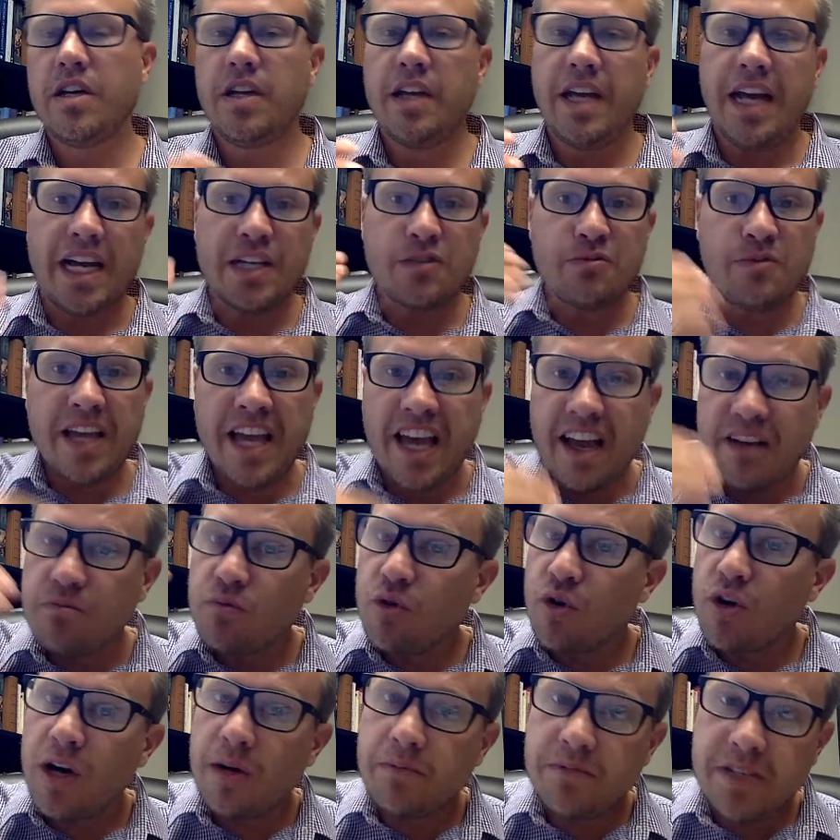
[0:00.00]
As we have
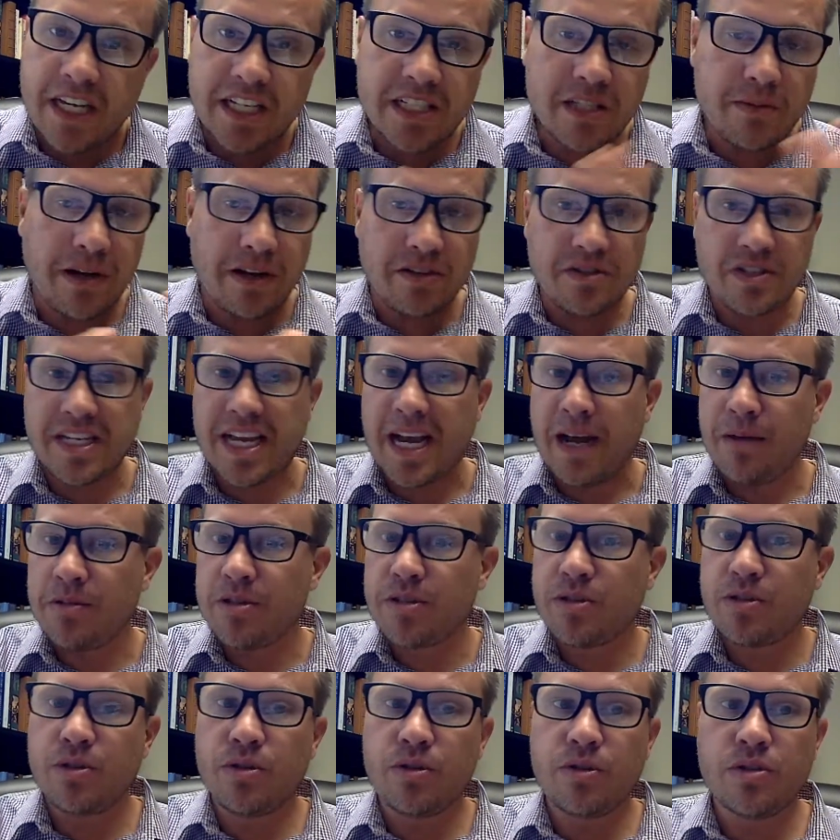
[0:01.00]
more updates about Sabbath
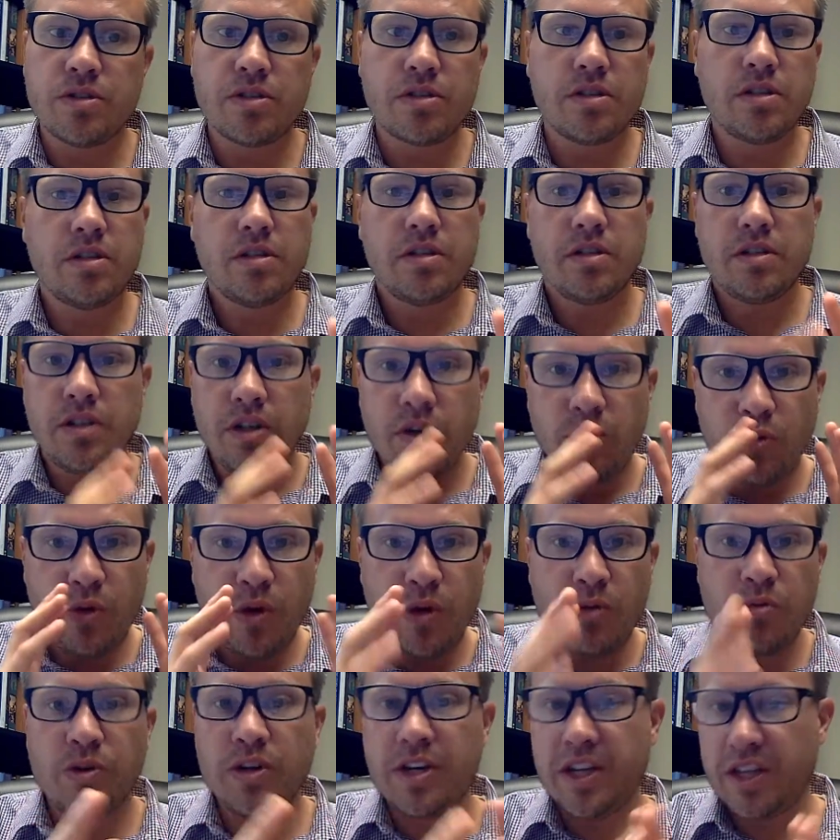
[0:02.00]
schools, we
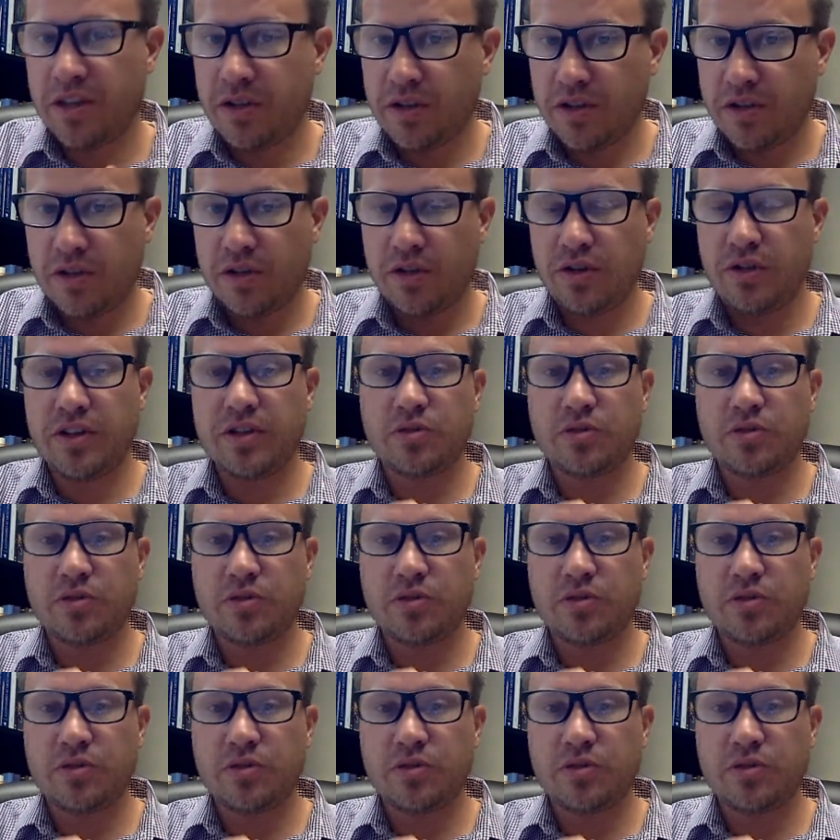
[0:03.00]
will get those to you.